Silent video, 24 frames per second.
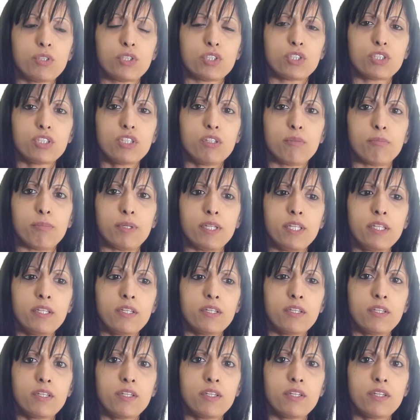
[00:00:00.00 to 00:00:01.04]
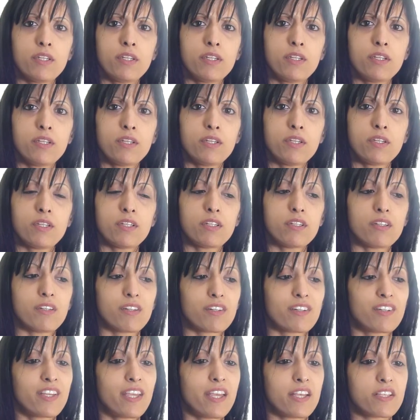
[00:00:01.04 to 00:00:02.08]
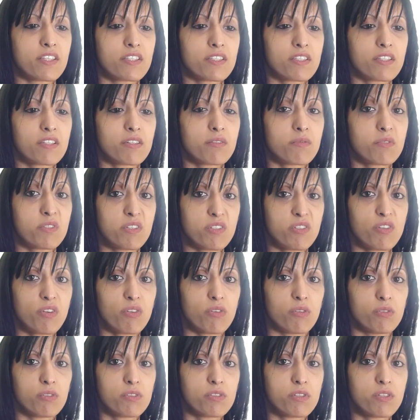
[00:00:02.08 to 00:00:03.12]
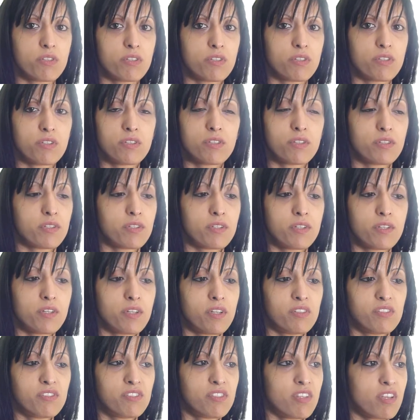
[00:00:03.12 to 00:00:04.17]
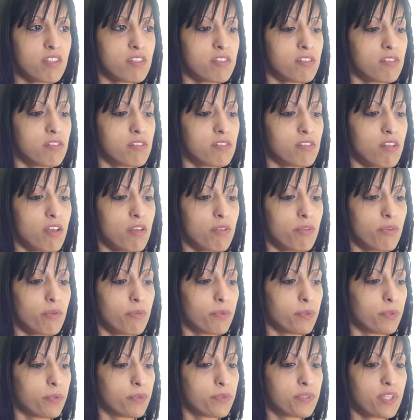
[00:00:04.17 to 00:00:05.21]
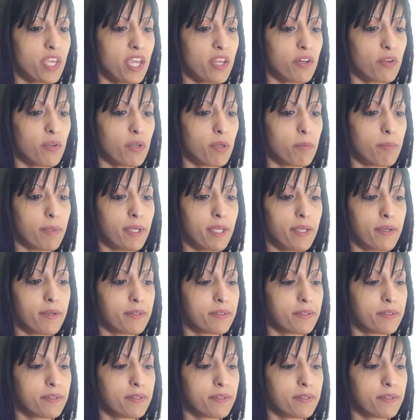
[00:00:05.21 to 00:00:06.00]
you shouldn't have been. Oh, I can guess. Was it Donald? Doesn't know the rules. Getting on a bit.